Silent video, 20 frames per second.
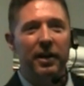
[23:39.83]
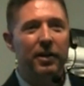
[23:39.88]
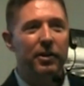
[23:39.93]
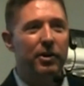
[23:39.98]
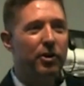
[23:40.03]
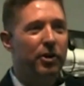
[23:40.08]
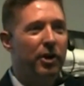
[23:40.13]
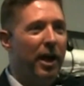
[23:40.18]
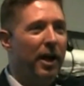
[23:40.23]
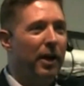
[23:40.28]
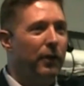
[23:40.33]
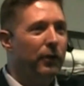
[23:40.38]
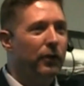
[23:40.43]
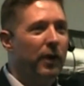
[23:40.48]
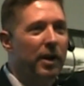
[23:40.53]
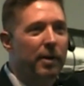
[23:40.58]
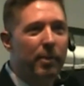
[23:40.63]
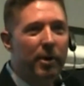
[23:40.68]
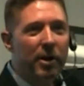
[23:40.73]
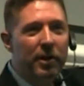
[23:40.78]
in your days?
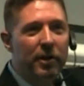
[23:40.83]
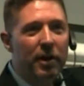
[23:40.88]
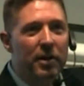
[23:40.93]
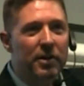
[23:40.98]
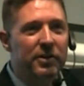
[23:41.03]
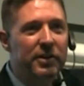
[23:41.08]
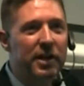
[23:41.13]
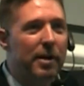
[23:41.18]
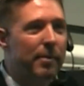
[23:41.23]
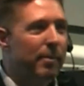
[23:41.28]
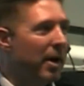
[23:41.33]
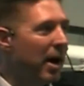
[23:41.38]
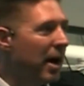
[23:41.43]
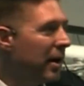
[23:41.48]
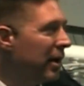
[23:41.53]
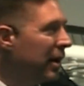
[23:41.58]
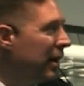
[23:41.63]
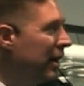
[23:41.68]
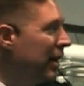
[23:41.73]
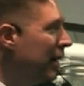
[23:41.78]
Anybody done data
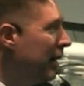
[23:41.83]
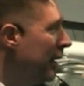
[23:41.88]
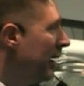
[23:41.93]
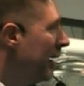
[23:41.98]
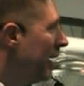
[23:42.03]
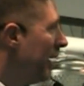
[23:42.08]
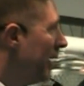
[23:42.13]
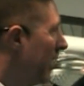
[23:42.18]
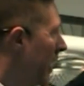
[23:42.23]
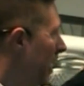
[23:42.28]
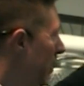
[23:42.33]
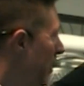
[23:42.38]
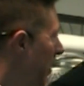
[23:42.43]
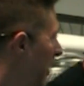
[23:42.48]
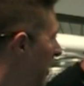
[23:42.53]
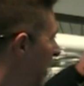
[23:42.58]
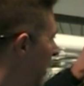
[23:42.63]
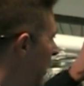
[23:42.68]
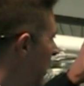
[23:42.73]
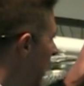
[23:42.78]
modeling? Anybody
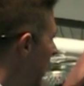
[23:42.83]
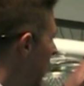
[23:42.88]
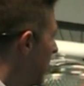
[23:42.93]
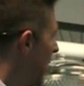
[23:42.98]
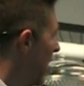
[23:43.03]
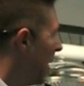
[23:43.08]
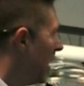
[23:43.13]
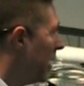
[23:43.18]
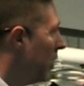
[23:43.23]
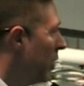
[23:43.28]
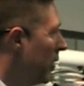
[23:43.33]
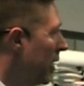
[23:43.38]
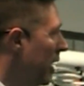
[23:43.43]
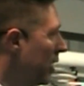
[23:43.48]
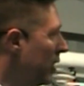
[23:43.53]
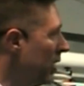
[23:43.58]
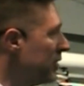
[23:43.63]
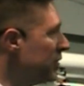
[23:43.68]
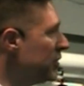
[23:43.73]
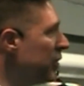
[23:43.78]
done data modeling? Okay,
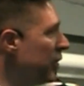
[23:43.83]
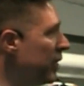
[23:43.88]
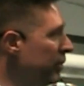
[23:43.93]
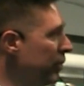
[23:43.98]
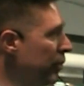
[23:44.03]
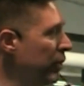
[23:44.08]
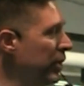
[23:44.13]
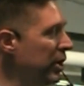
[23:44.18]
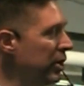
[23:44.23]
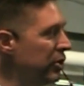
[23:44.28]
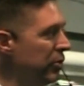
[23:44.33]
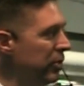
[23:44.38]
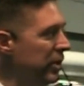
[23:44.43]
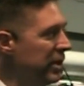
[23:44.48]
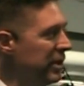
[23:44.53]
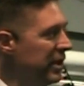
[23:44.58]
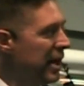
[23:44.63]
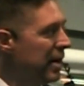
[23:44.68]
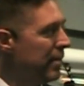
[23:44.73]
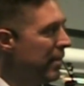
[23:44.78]
good. So when you're doing
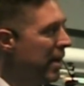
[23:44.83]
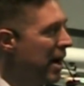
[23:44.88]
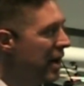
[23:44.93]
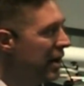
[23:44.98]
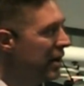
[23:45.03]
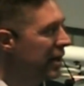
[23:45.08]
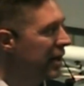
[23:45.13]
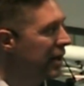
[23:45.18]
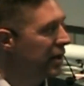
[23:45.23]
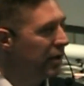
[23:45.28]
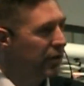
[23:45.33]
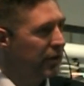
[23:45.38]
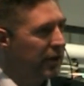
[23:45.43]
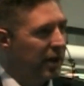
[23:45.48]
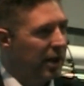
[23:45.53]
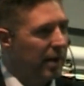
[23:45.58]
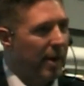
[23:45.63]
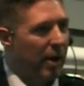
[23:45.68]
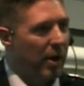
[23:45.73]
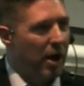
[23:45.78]
data modeling and you're
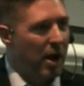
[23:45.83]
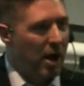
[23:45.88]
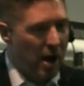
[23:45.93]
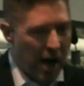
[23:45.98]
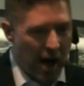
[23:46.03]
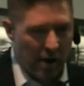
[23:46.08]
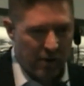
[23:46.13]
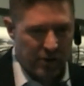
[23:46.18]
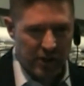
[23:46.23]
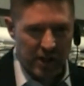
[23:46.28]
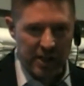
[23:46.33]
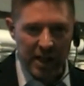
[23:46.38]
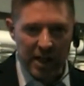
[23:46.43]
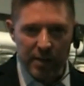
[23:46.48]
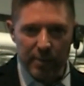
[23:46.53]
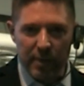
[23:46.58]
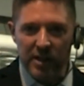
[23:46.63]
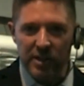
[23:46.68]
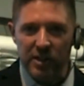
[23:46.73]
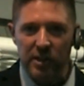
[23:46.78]
thinking about how's a
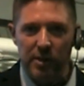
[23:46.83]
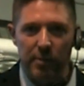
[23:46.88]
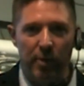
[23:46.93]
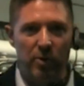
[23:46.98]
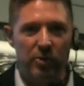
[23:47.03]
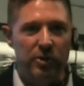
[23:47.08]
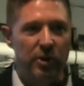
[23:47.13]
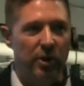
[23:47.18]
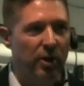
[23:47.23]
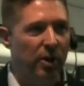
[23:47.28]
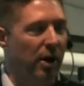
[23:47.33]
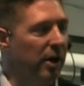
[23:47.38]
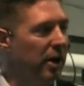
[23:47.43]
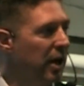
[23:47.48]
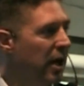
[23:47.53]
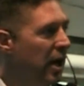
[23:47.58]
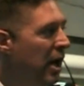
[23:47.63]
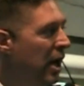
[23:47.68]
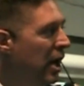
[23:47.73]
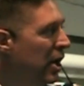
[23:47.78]
database supposed to
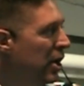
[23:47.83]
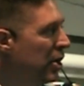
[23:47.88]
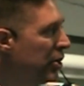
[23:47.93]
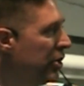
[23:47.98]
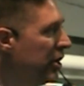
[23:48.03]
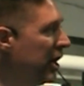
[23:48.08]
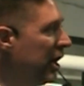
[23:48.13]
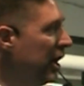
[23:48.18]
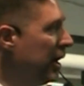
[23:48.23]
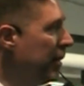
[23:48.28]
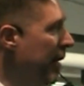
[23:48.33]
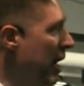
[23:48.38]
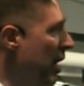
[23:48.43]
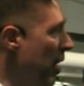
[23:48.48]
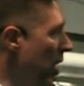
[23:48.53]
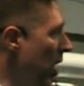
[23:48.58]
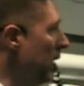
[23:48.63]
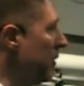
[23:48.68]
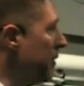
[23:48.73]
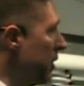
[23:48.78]
look, you're thinking about
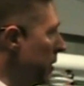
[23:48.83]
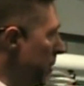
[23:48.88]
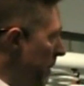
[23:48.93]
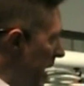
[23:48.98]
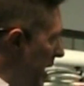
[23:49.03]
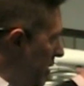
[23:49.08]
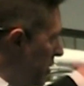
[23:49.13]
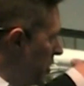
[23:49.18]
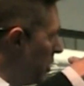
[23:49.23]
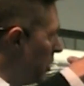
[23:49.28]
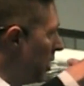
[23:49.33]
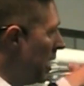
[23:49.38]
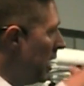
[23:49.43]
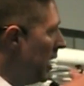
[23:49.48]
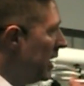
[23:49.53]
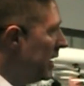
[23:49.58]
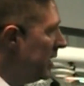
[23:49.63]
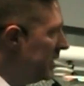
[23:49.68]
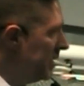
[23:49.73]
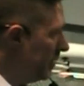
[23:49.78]
all of your major
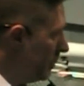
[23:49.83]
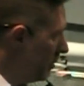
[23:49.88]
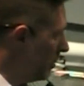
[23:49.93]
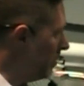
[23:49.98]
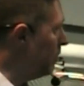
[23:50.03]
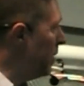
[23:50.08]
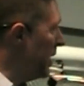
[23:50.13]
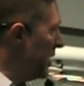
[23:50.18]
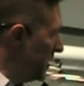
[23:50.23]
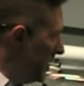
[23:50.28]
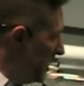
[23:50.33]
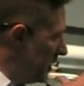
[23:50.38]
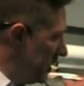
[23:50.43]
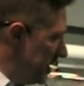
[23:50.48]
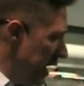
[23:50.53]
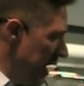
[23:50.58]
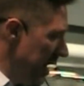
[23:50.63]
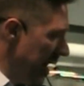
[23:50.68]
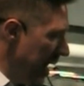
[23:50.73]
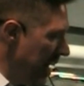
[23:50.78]
business
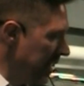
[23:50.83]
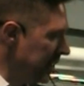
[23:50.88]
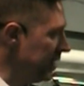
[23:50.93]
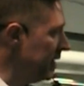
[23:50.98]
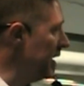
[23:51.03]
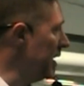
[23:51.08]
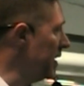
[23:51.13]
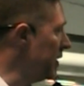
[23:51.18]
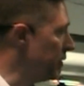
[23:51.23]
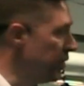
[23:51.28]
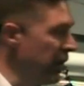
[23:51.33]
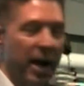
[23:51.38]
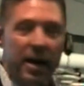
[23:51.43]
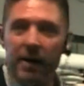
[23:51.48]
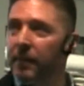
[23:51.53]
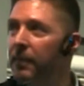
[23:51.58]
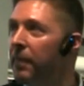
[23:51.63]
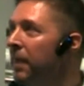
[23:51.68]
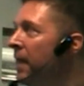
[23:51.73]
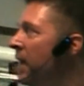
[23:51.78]
data entities,
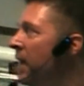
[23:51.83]
right?